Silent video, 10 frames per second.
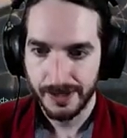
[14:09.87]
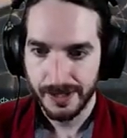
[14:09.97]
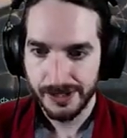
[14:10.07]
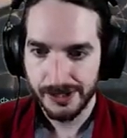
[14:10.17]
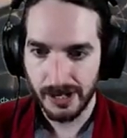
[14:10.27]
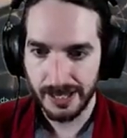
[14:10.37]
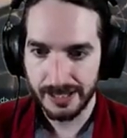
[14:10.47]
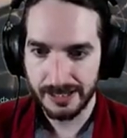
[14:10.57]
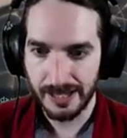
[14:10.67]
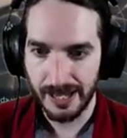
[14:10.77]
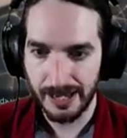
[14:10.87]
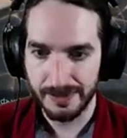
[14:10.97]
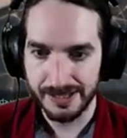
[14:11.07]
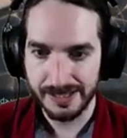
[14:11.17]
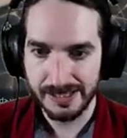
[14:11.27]
Charlayan
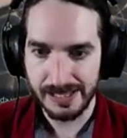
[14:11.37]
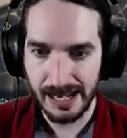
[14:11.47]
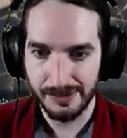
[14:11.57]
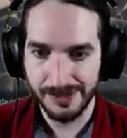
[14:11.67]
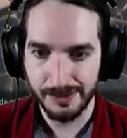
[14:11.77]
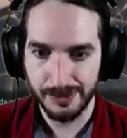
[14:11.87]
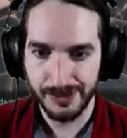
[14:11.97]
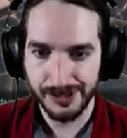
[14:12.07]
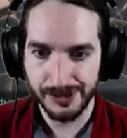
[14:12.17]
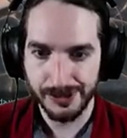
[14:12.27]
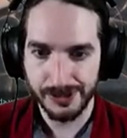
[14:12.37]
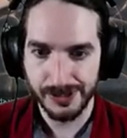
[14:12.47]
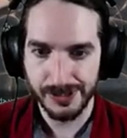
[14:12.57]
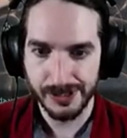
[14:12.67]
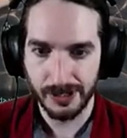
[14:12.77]
Hamlet is lousy with
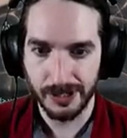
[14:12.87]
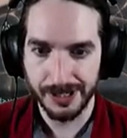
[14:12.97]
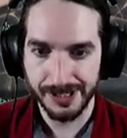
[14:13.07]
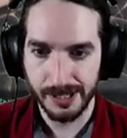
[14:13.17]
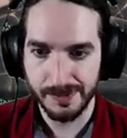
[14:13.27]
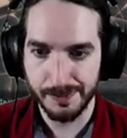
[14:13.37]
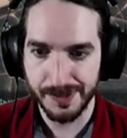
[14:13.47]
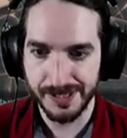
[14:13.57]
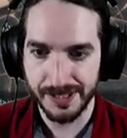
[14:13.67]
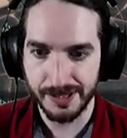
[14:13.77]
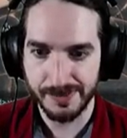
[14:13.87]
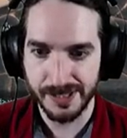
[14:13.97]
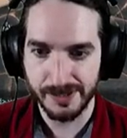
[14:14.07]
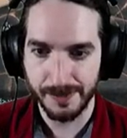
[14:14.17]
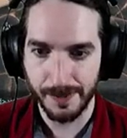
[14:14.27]
researchers and scholarly types busying
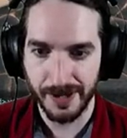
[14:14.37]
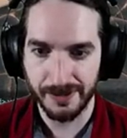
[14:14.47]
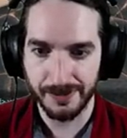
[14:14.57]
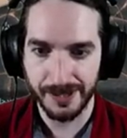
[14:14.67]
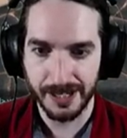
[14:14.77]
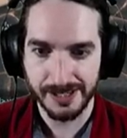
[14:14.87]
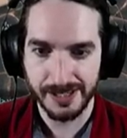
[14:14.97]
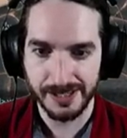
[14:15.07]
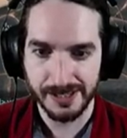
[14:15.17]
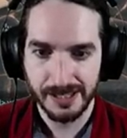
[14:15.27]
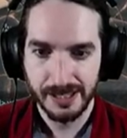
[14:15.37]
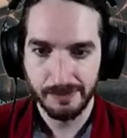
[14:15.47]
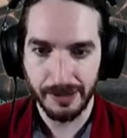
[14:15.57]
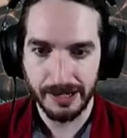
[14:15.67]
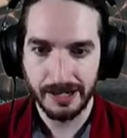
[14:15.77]
themselves preparing for the Exodus.
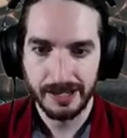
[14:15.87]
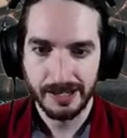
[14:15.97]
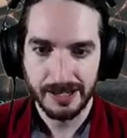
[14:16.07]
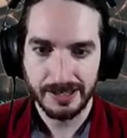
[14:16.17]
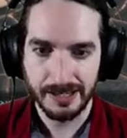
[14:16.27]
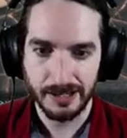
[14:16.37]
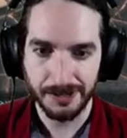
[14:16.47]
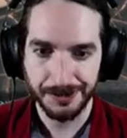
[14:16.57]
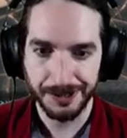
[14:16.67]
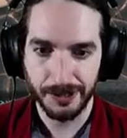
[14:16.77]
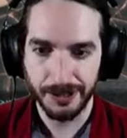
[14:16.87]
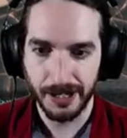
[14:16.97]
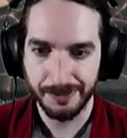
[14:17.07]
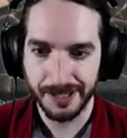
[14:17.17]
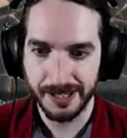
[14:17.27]
Pah! That lot will need all the
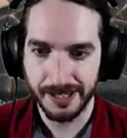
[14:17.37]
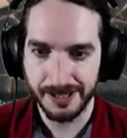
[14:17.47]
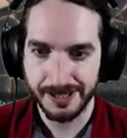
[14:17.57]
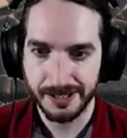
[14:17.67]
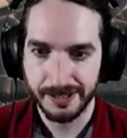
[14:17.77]
help they can get.